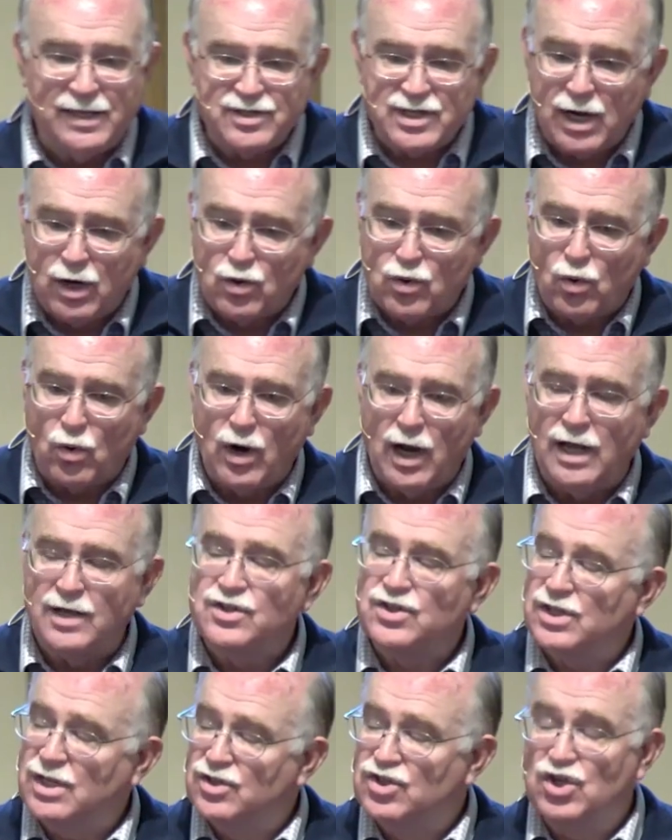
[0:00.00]
That's how
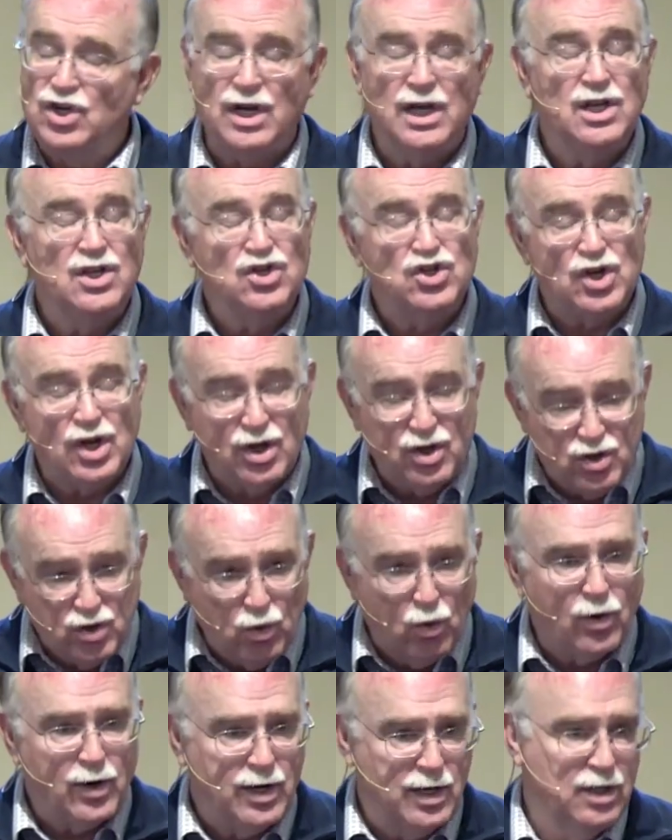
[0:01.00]
Christ can change
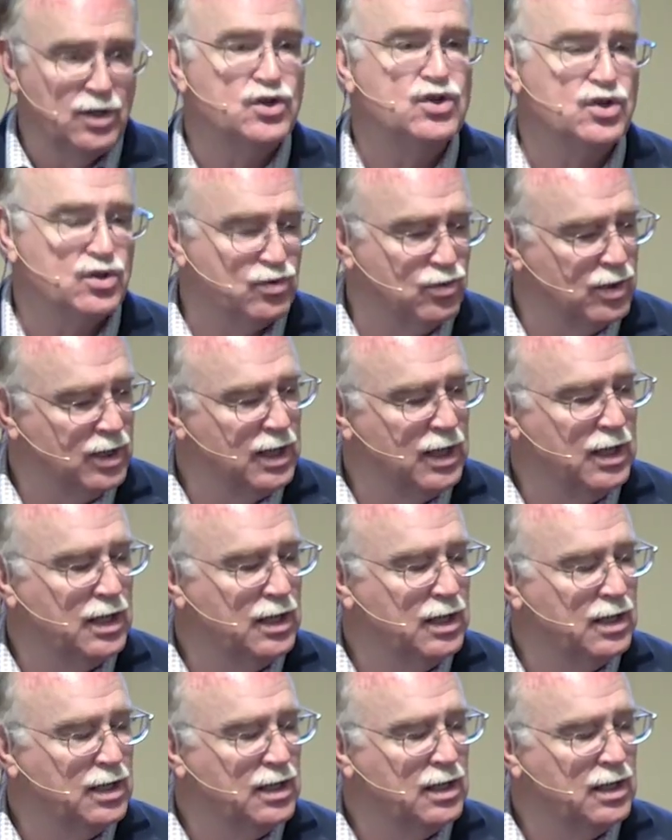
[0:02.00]
your history,